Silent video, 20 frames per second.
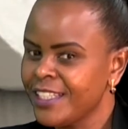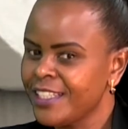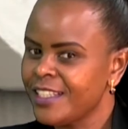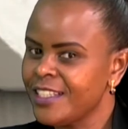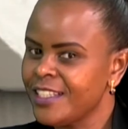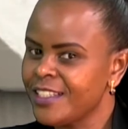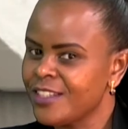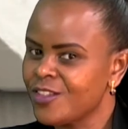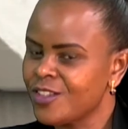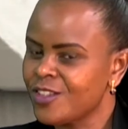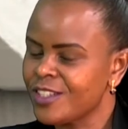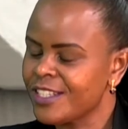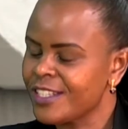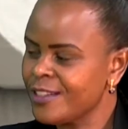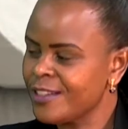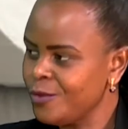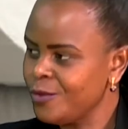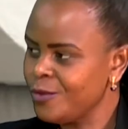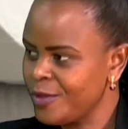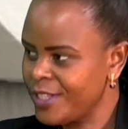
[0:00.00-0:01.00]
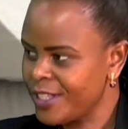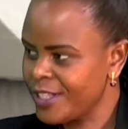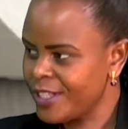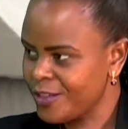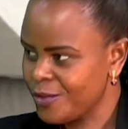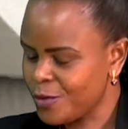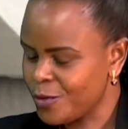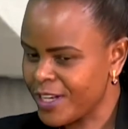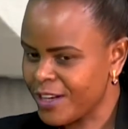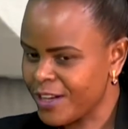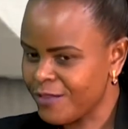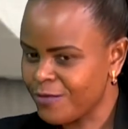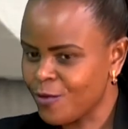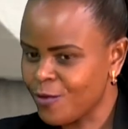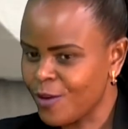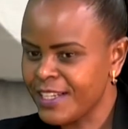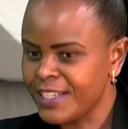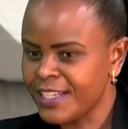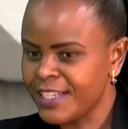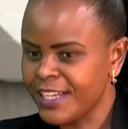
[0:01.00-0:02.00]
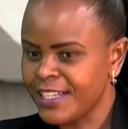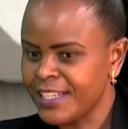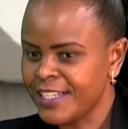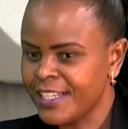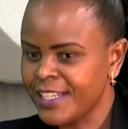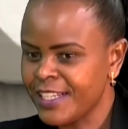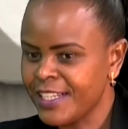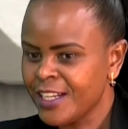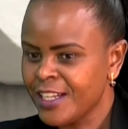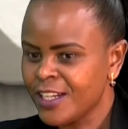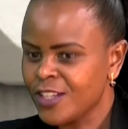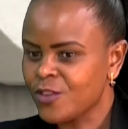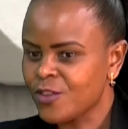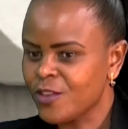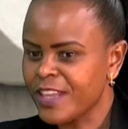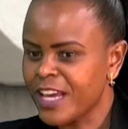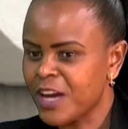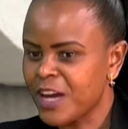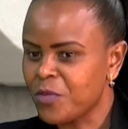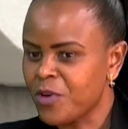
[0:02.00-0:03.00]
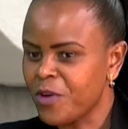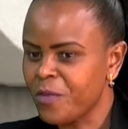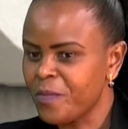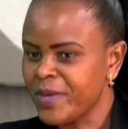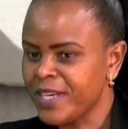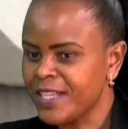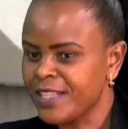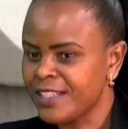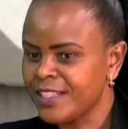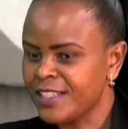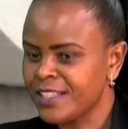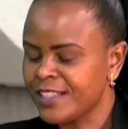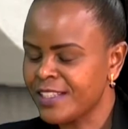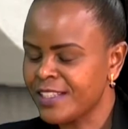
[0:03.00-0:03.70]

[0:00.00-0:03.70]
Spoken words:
is not as good as you would have wanted. So there are moments